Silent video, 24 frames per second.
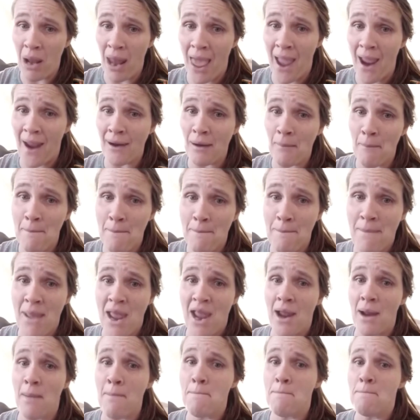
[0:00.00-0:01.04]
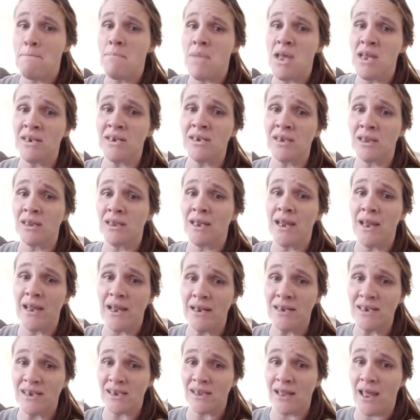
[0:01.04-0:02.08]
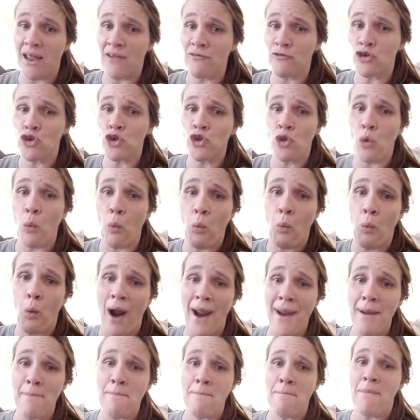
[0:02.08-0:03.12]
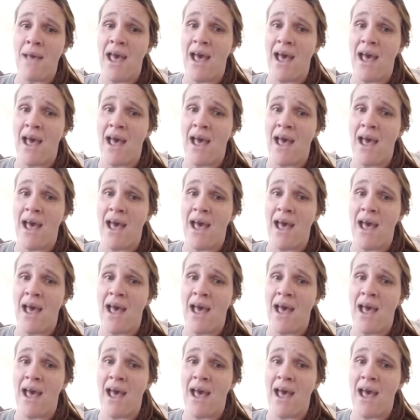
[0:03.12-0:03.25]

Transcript: black man mentally enslaved to the white